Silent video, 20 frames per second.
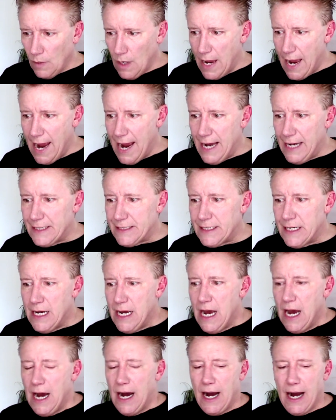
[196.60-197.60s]
And
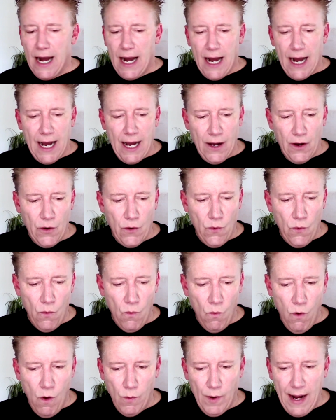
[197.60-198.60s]

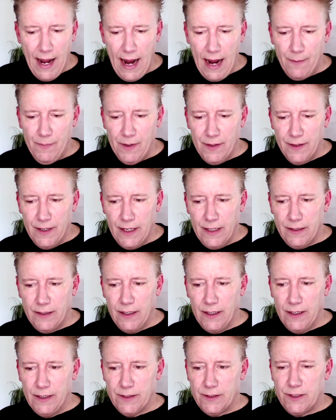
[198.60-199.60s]
what would happen then
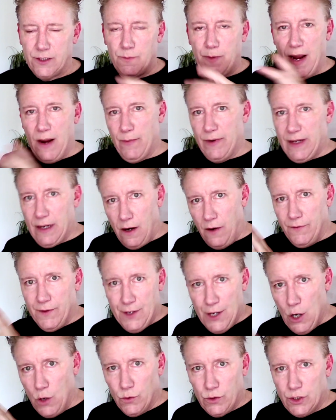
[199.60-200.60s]
is Japan would get all the
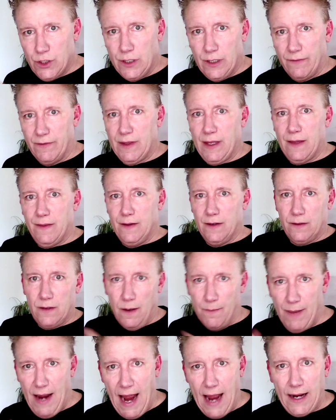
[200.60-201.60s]
notes and everything and then
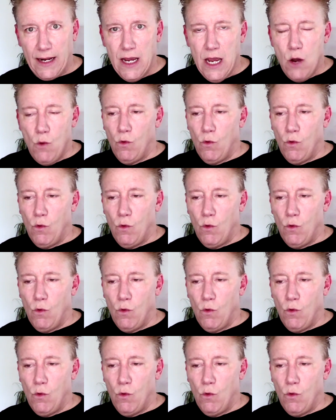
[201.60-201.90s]
come back.